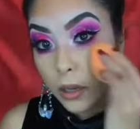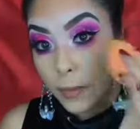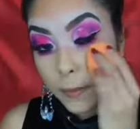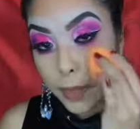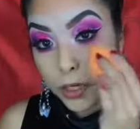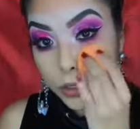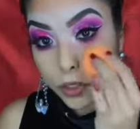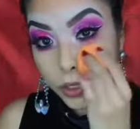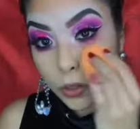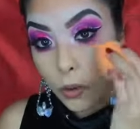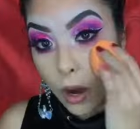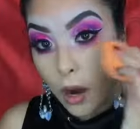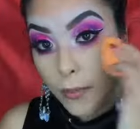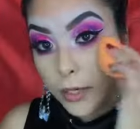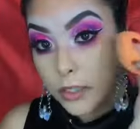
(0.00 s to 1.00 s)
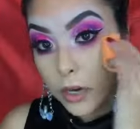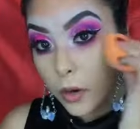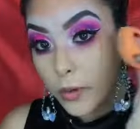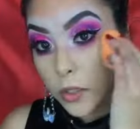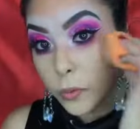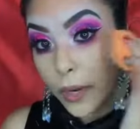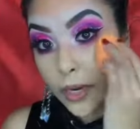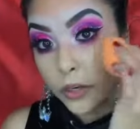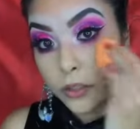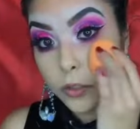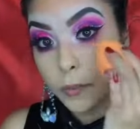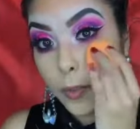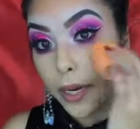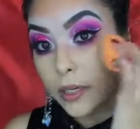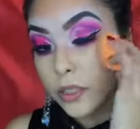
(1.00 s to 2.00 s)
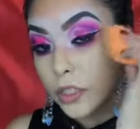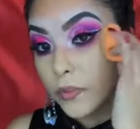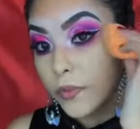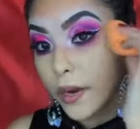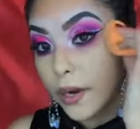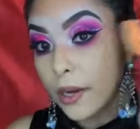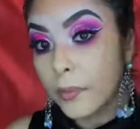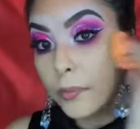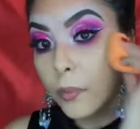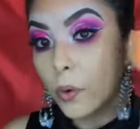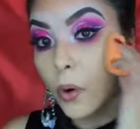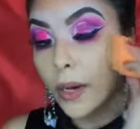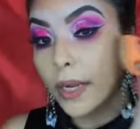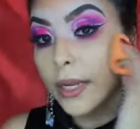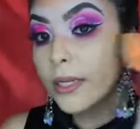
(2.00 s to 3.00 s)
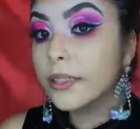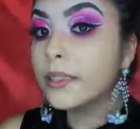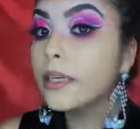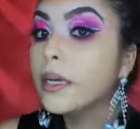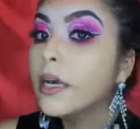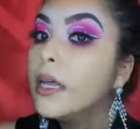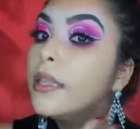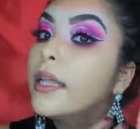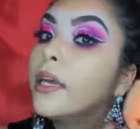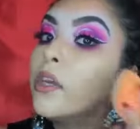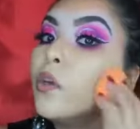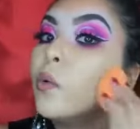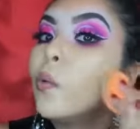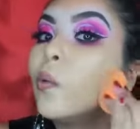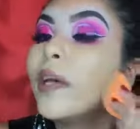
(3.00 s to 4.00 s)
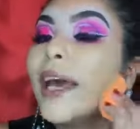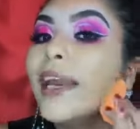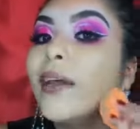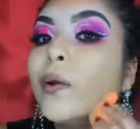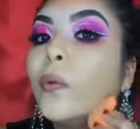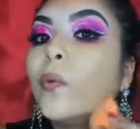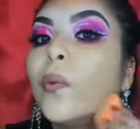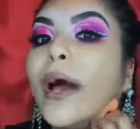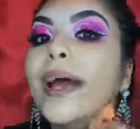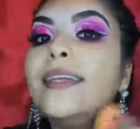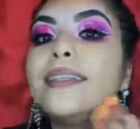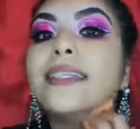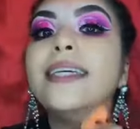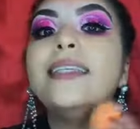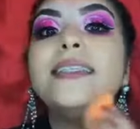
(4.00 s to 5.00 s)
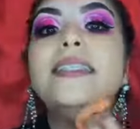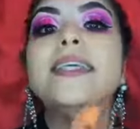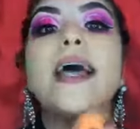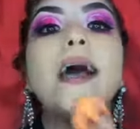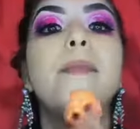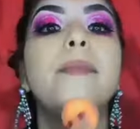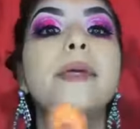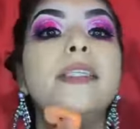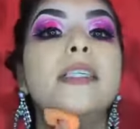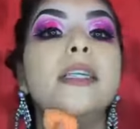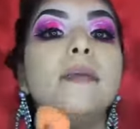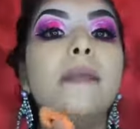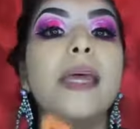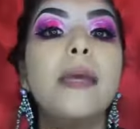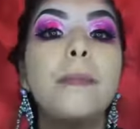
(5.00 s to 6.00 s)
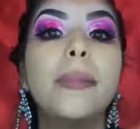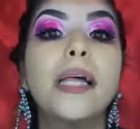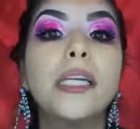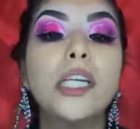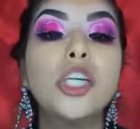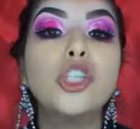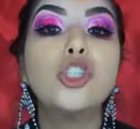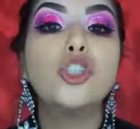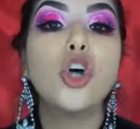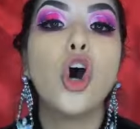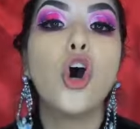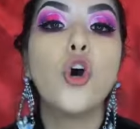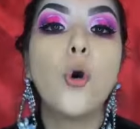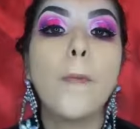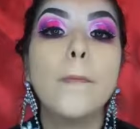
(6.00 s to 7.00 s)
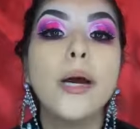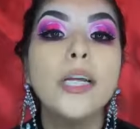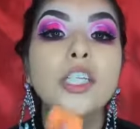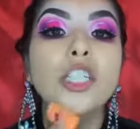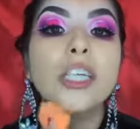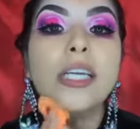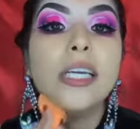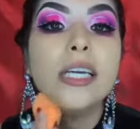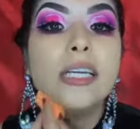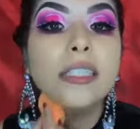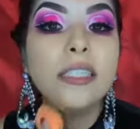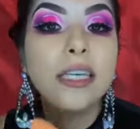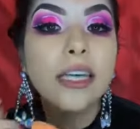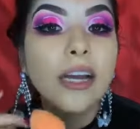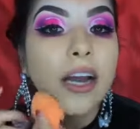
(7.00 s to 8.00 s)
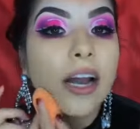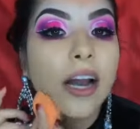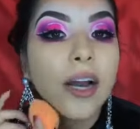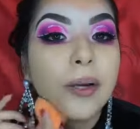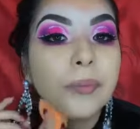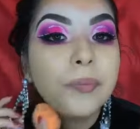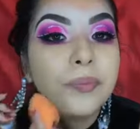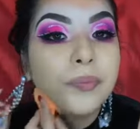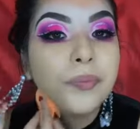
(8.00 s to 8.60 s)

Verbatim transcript: make sure you always, always wet your sponge. It's very important that you get it wet and damp. It's going to make blending so much easier.